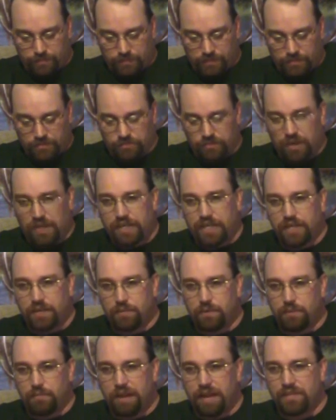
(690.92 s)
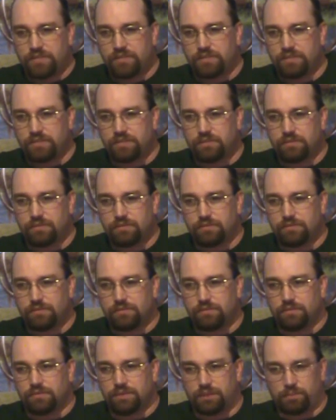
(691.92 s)
Strike anywhere matches,
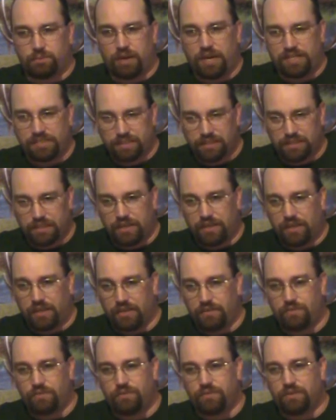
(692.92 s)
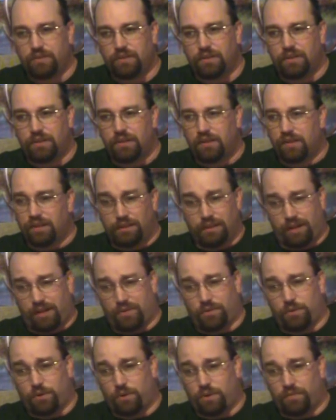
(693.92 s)
surprisingly enough, I
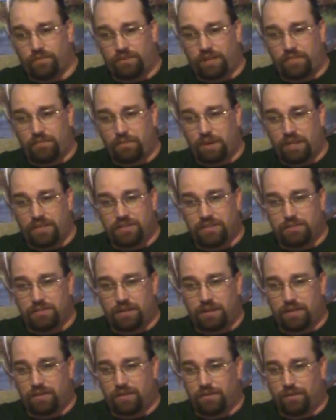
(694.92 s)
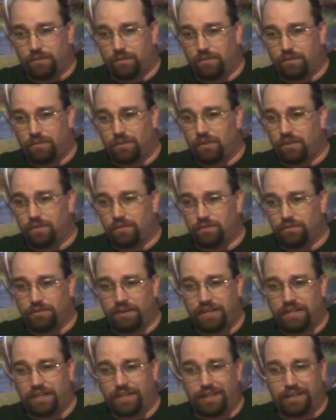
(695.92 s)
don't know if they've made some kind of local law or
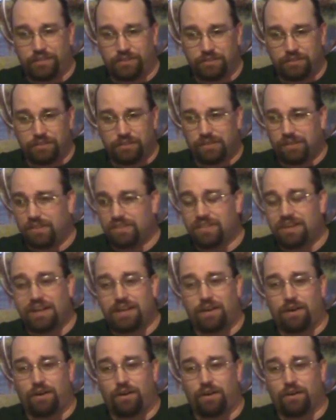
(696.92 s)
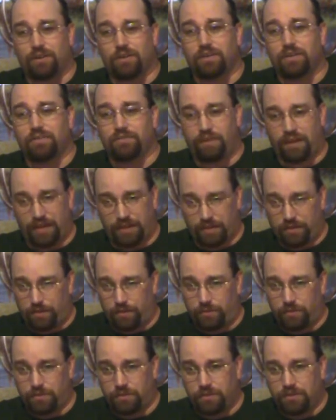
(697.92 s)
regulation. It's kind of hard to find
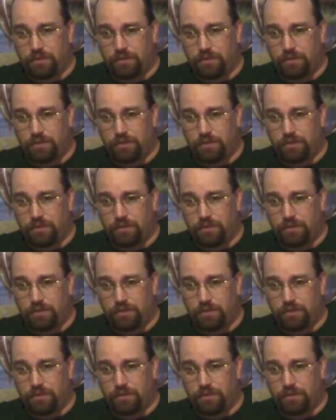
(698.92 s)
those.